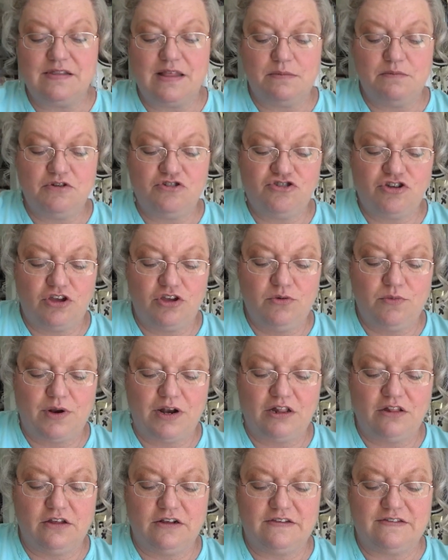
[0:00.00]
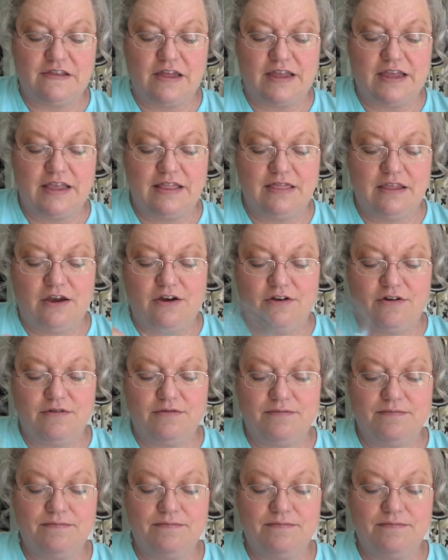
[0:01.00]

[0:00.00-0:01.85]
Let me show you what it looks like in there.